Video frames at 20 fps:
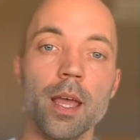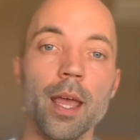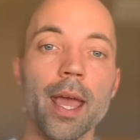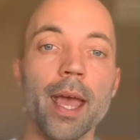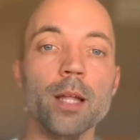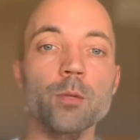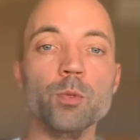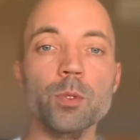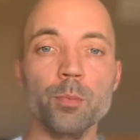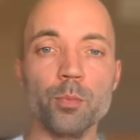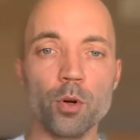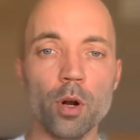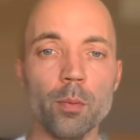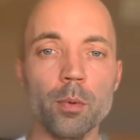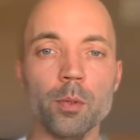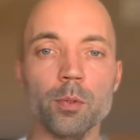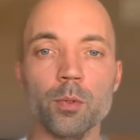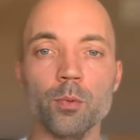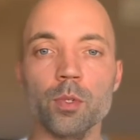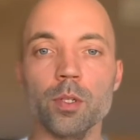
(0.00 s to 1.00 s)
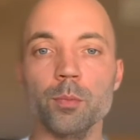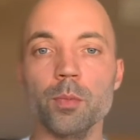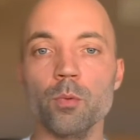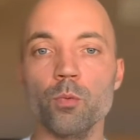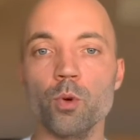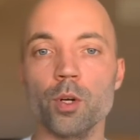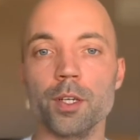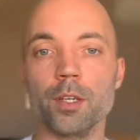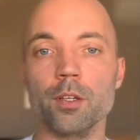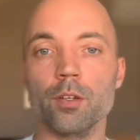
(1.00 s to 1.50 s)
And we probably will be
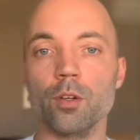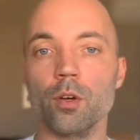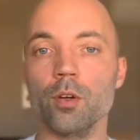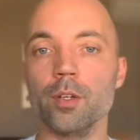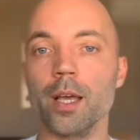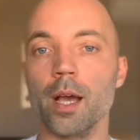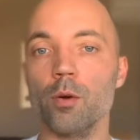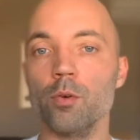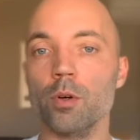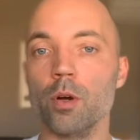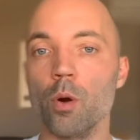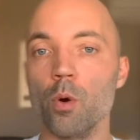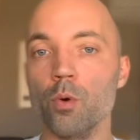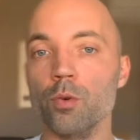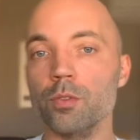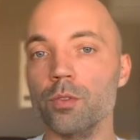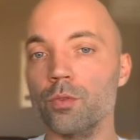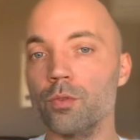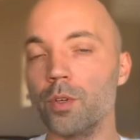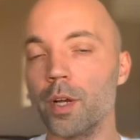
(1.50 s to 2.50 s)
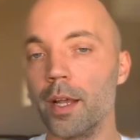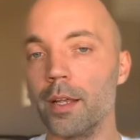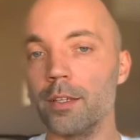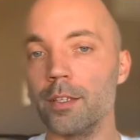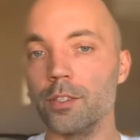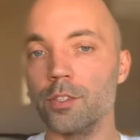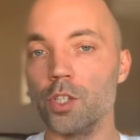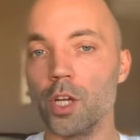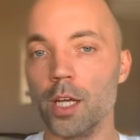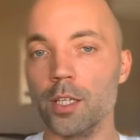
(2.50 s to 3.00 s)
working on our own
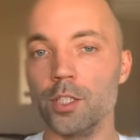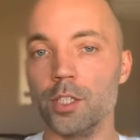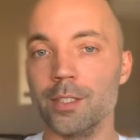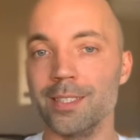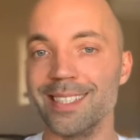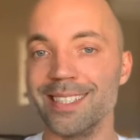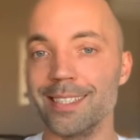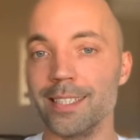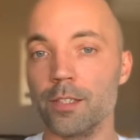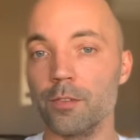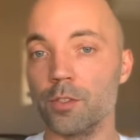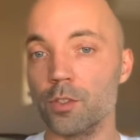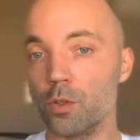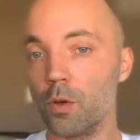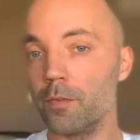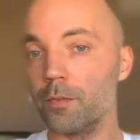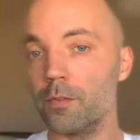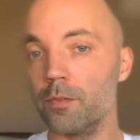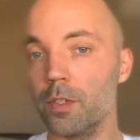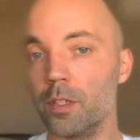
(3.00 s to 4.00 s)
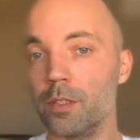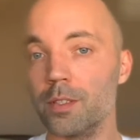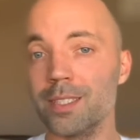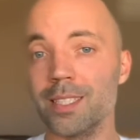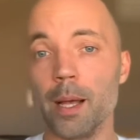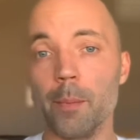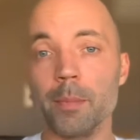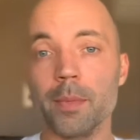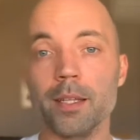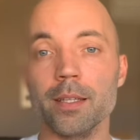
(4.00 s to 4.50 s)
Ukrainian judging software,
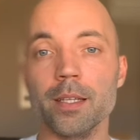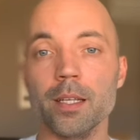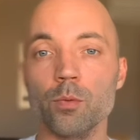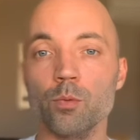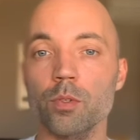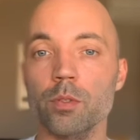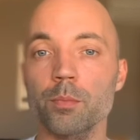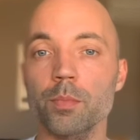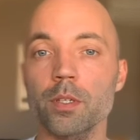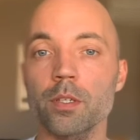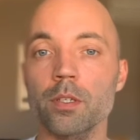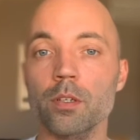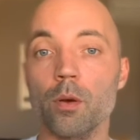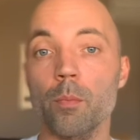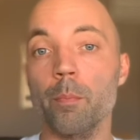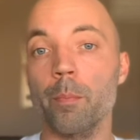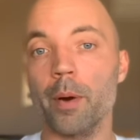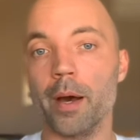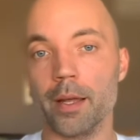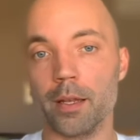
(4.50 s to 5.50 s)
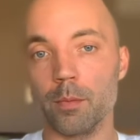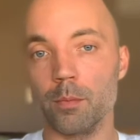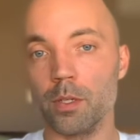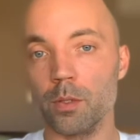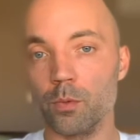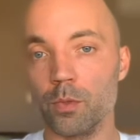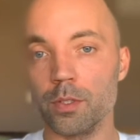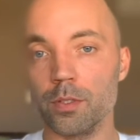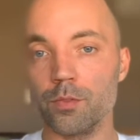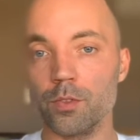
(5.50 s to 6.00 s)
something that will be compatible
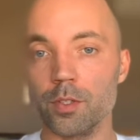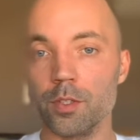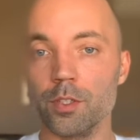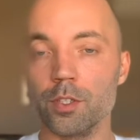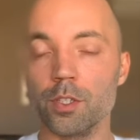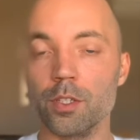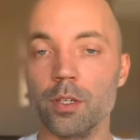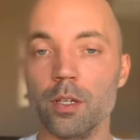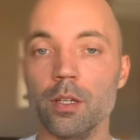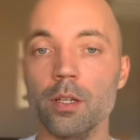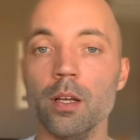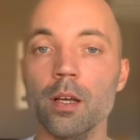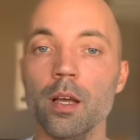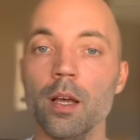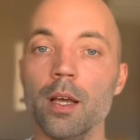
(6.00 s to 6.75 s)
with traditional